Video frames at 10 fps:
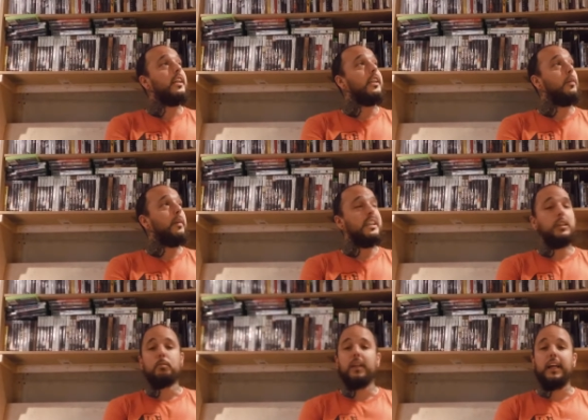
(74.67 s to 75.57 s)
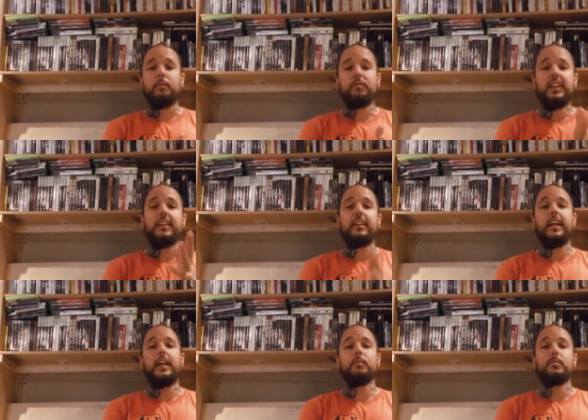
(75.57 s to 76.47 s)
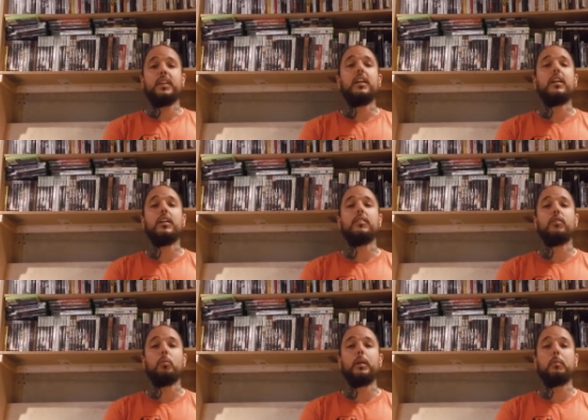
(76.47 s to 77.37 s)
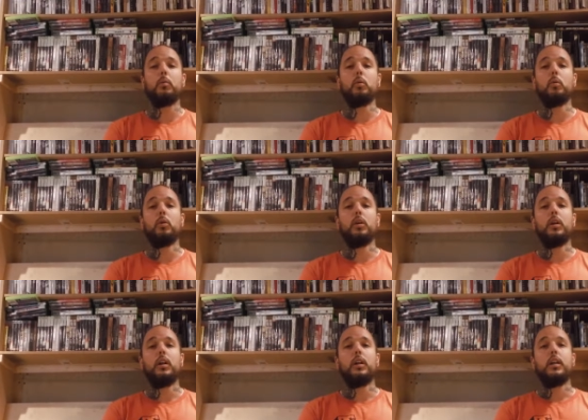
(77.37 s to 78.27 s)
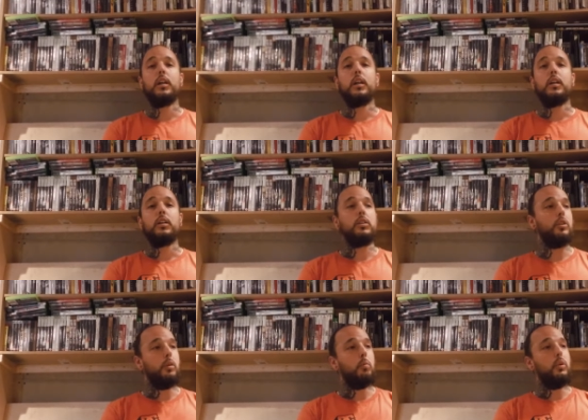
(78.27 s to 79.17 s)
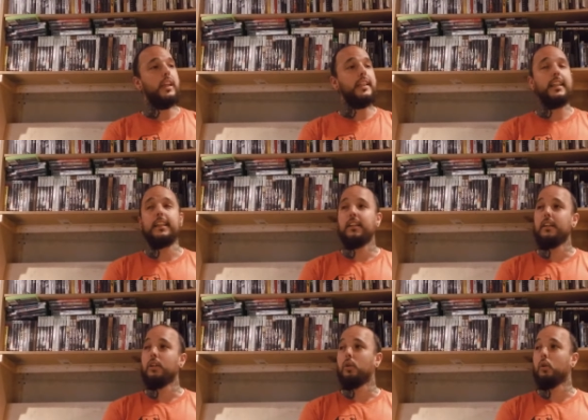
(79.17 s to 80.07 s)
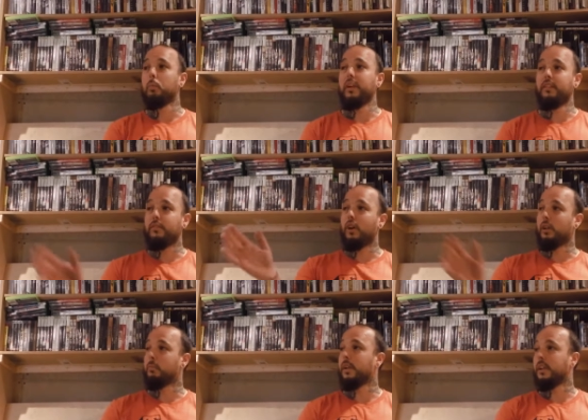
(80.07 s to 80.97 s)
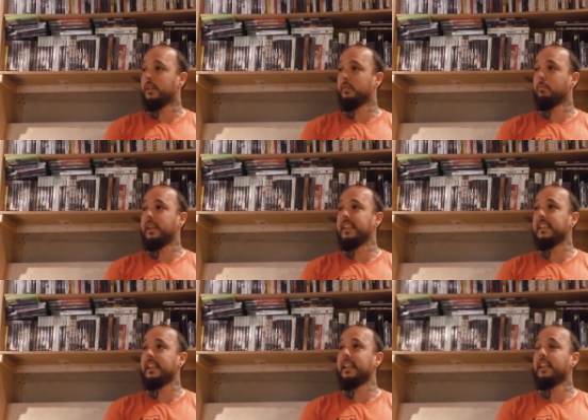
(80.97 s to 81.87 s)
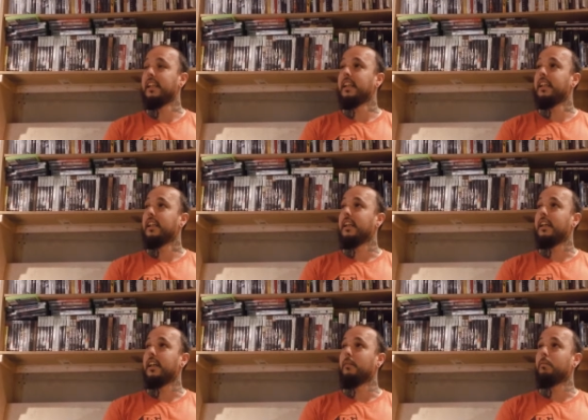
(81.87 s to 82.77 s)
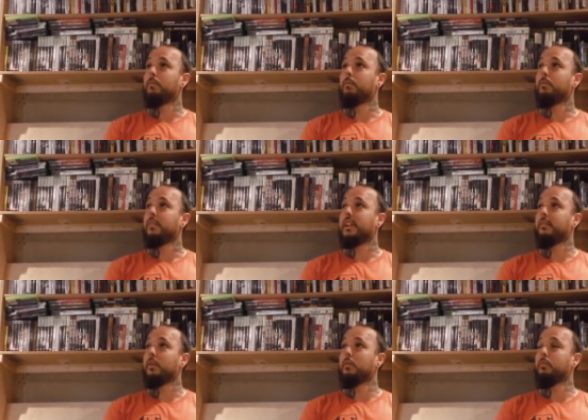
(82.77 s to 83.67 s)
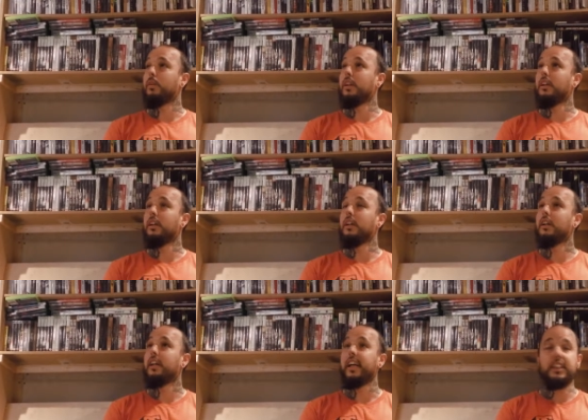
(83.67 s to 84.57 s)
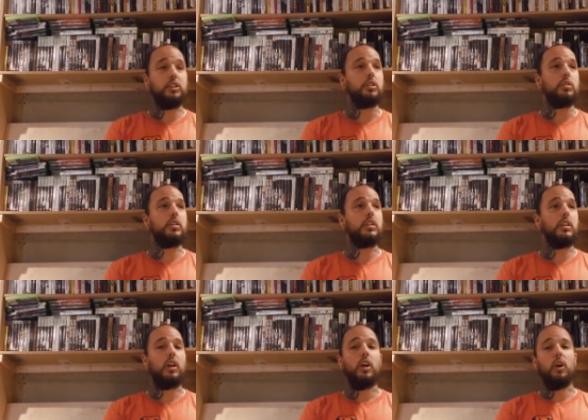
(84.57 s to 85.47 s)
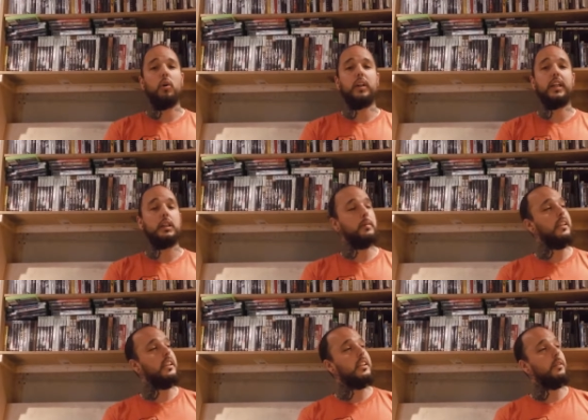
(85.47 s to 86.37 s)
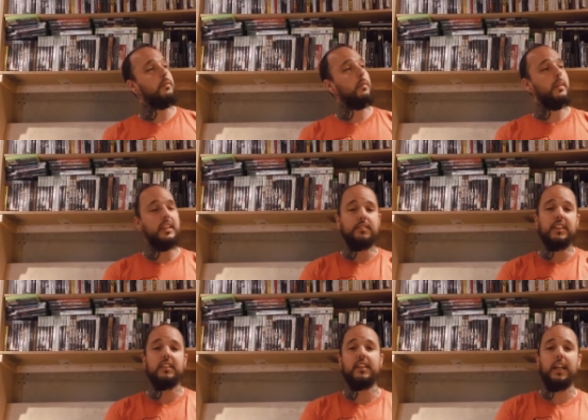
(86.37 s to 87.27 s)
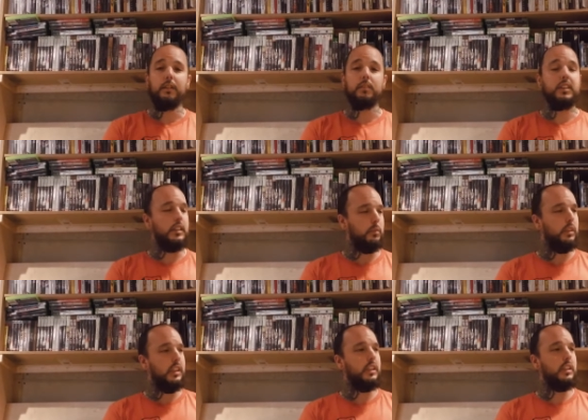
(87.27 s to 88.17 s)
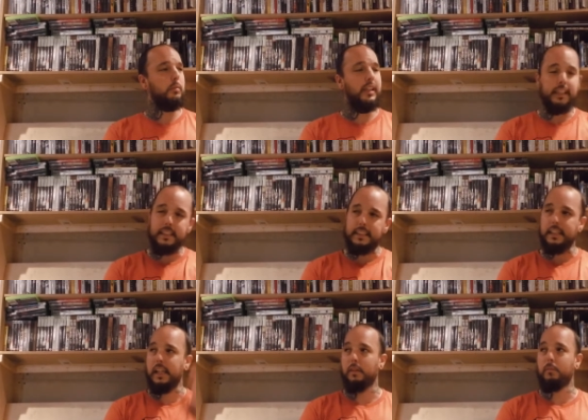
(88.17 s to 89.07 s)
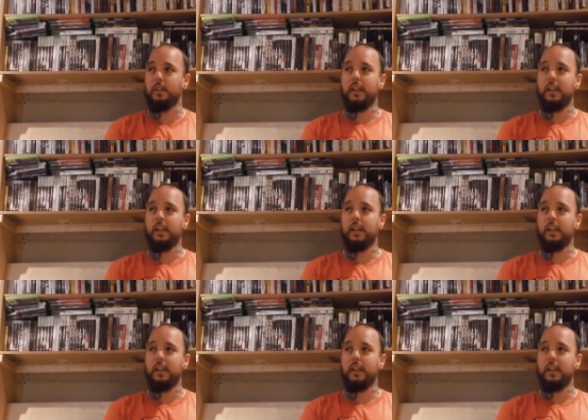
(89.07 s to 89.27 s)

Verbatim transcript: they basically blame video games for people doing what they did or being a violent person. Basically, um, giving them uh, excuse. Oh yes, because um, he plays video games. It's because he played this game